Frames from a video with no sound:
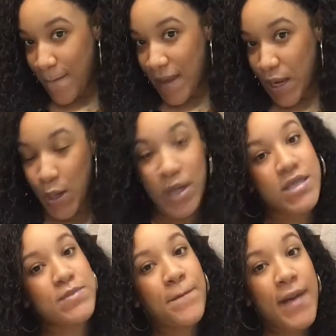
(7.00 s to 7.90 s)
my hair
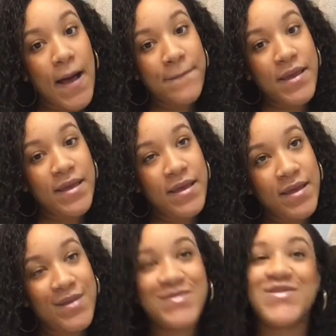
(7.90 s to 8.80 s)
is
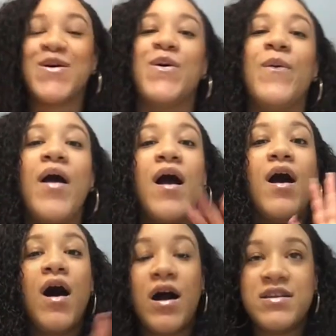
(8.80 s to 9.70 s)
popping. So
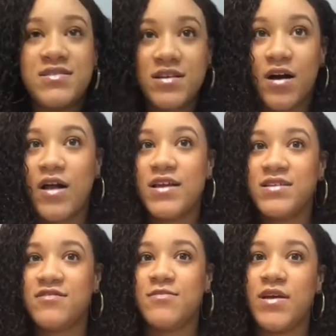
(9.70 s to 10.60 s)
honestly, all I
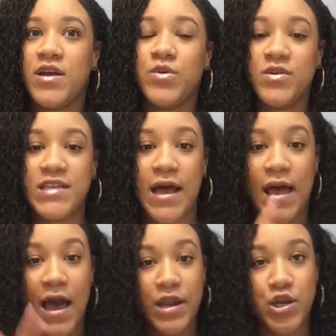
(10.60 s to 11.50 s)
did to my hair was I
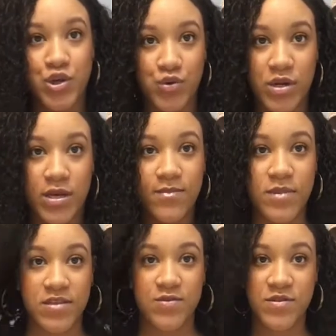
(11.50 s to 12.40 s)
had a unit.
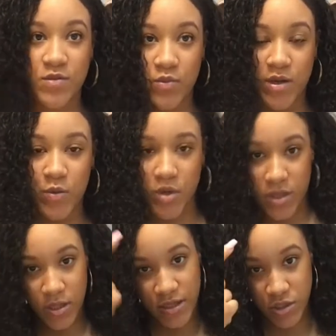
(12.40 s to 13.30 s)
This was a wig
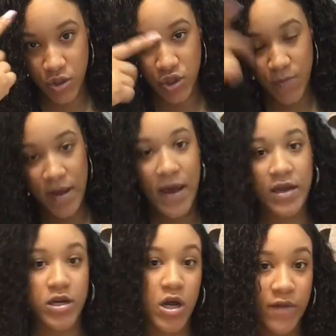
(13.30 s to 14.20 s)
with a lace closure, but I
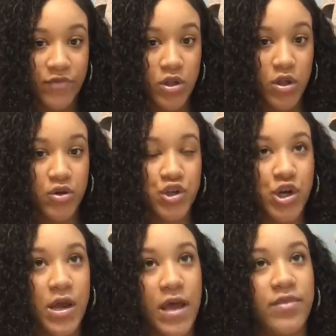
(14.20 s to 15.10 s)
had cut off the
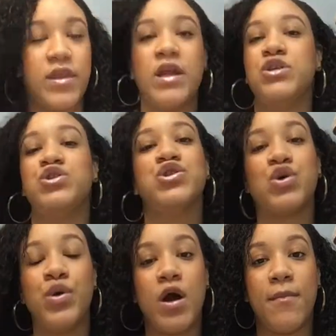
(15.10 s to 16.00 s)
closure and then I just
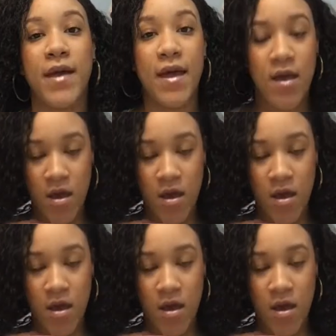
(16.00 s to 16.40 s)
sewed it on my